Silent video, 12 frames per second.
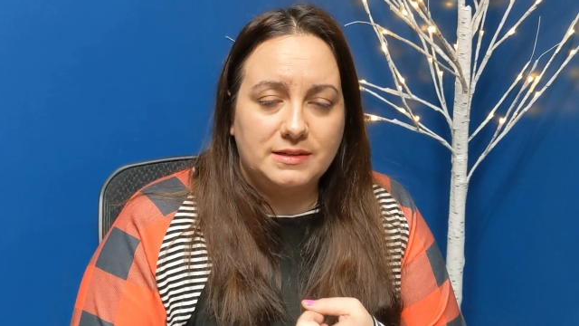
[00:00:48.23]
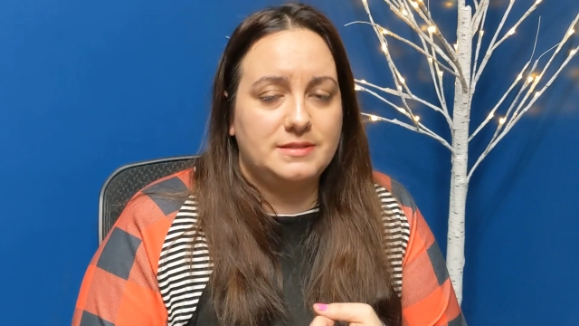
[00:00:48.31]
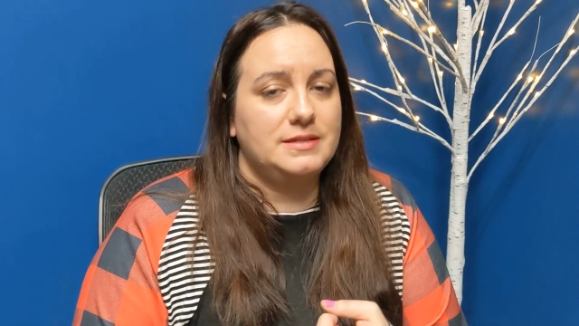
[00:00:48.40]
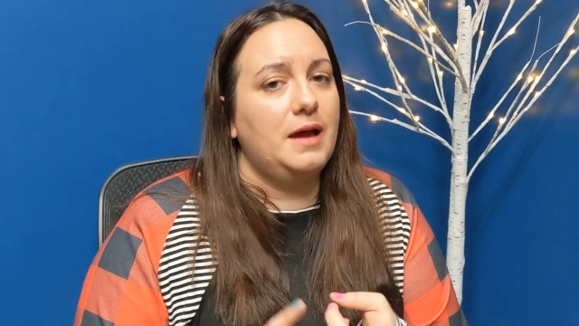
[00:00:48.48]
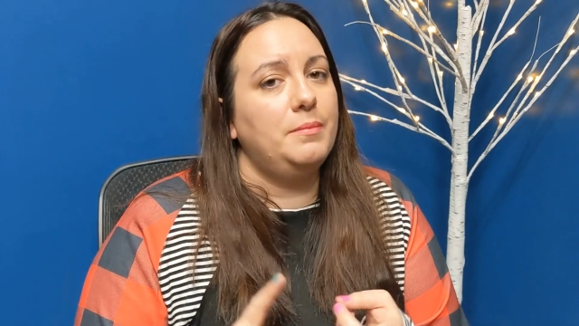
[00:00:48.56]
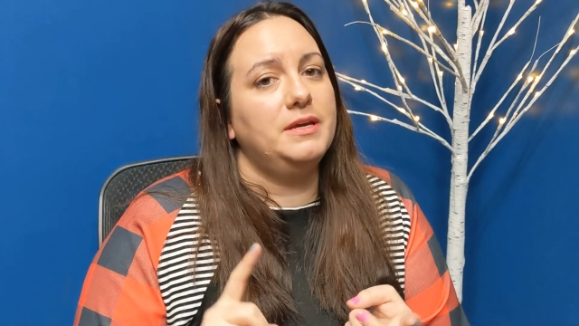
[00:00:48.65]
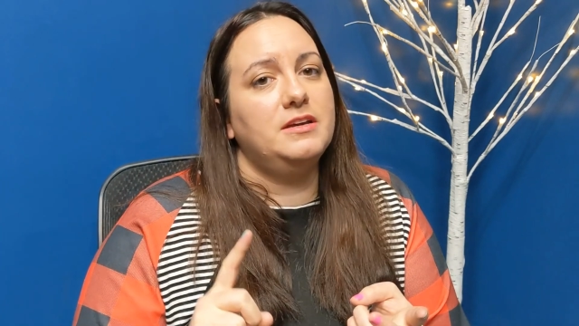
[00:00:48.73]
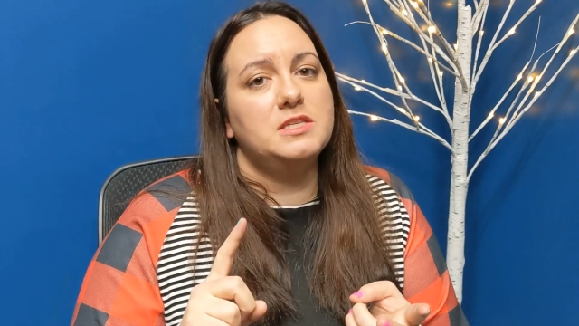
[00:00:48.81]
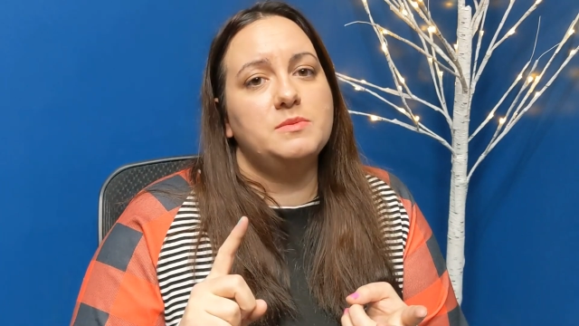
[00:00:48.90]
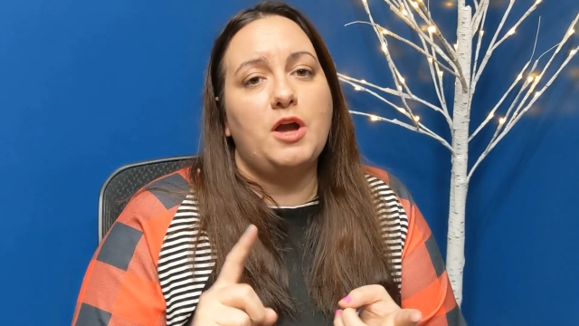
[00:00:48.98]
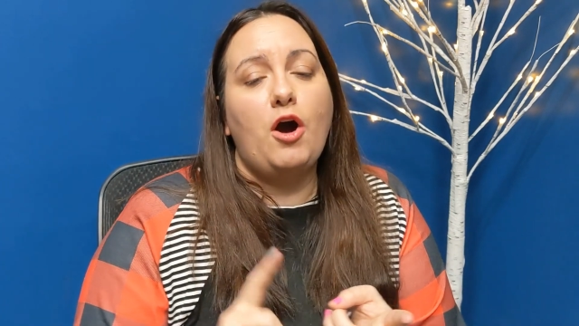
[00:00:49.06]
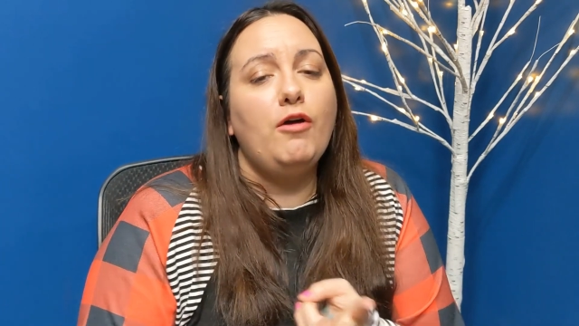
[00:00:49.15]
It's not
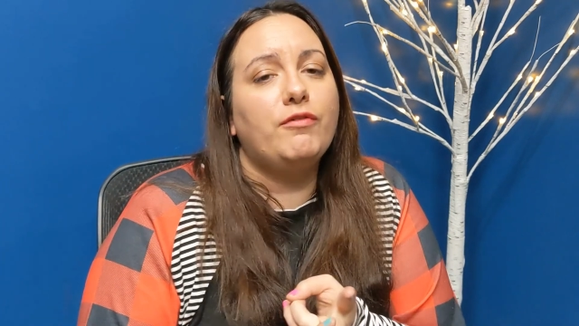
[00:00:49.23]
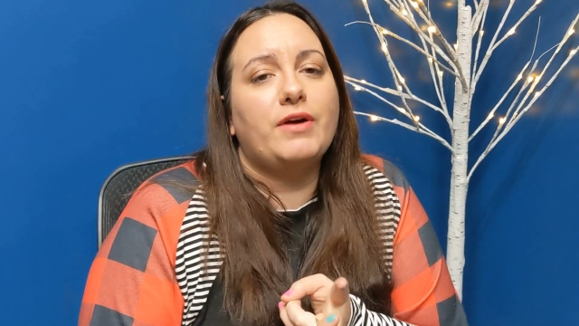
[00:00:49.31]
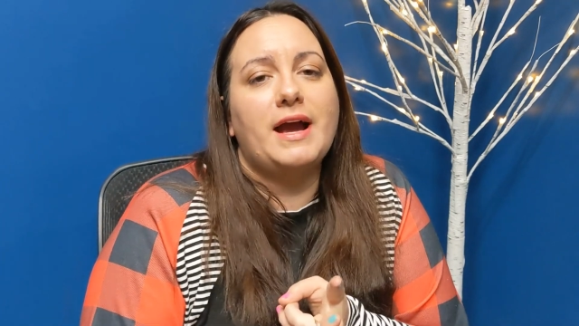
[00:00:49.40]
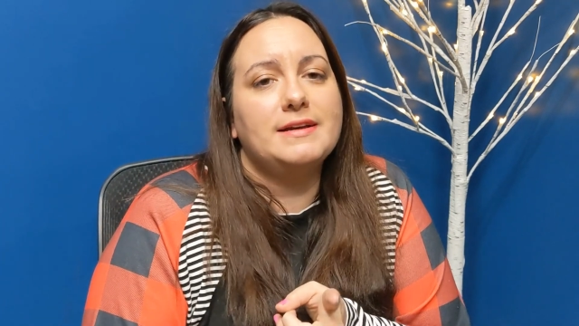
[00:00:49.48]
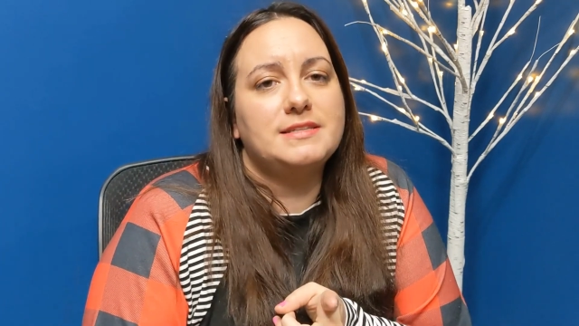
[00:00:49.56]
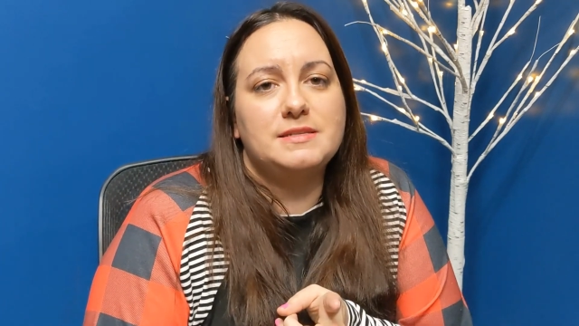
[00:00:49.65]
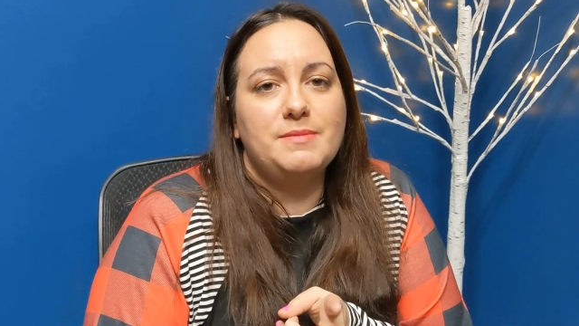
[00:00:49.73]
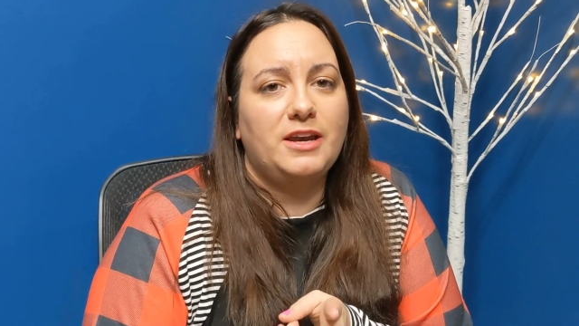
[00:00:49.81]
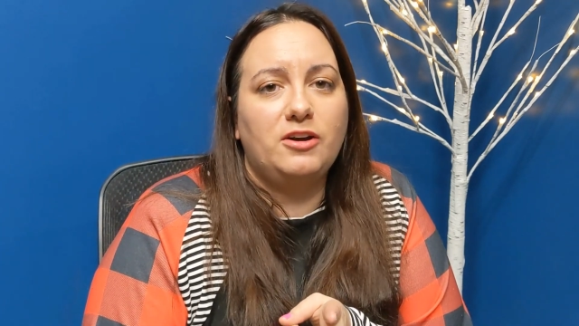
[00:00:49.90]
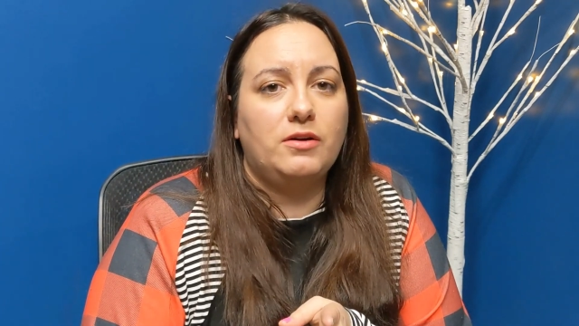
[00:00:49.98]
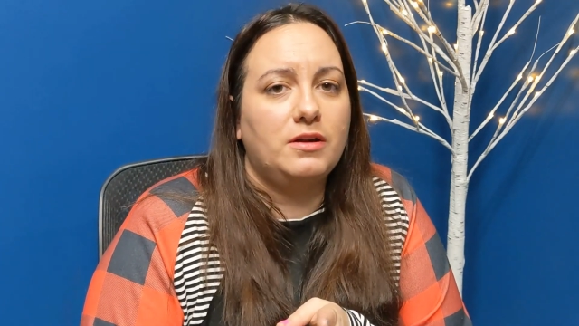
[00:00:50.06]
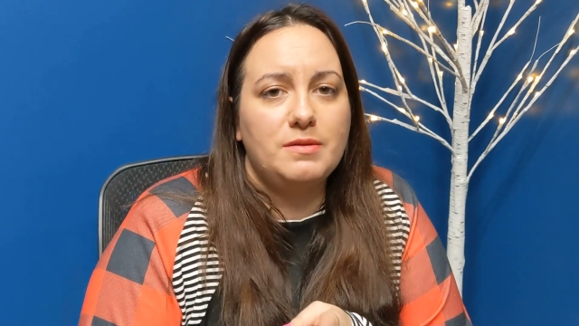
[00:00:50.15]
because we
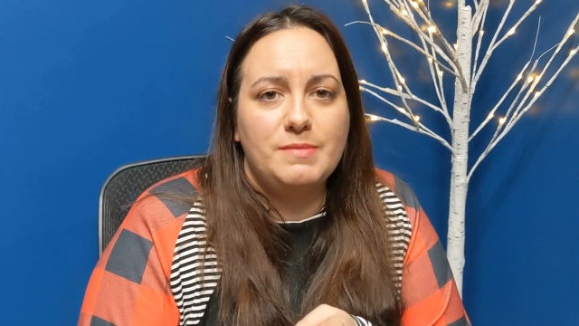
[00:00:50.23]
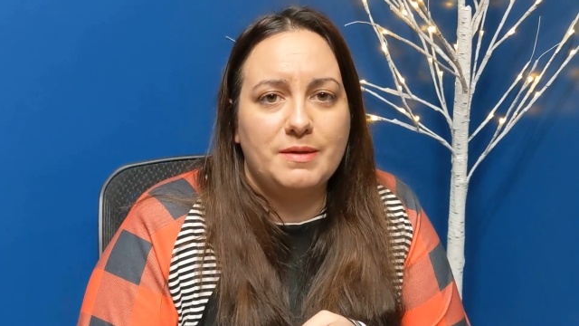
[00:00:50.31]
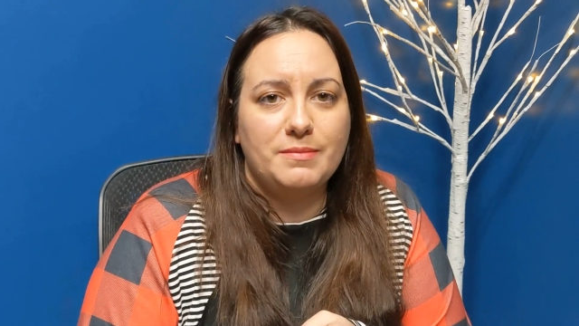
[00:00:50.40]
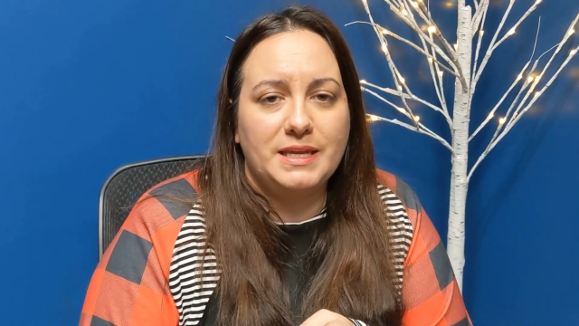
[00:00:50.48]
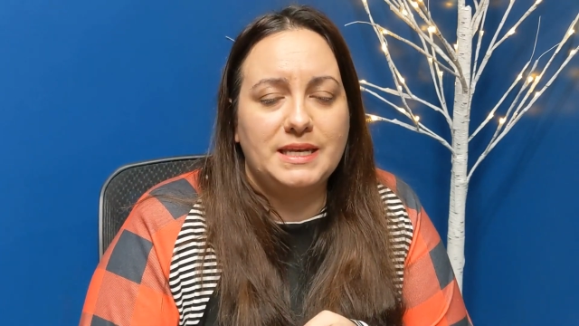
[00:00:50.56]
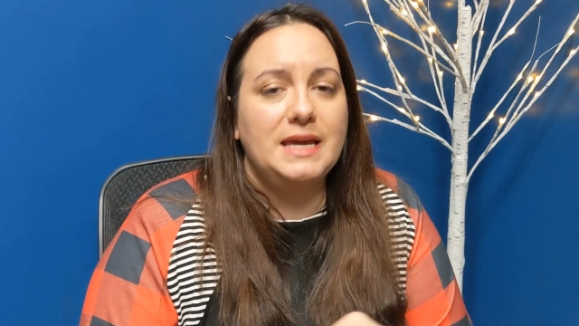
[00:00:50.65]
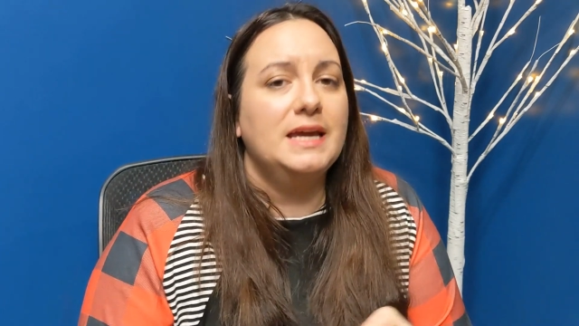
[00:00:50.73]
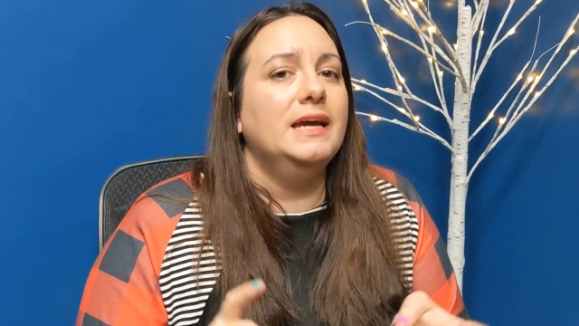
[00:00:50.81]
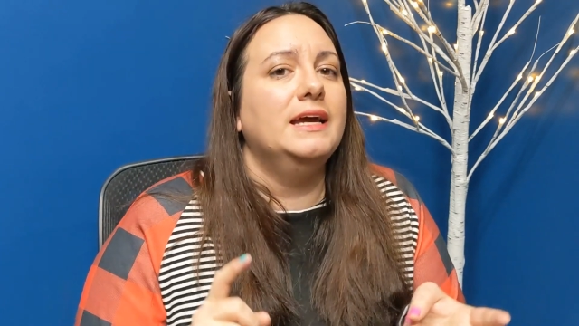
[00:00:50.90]
overestimated our commitment.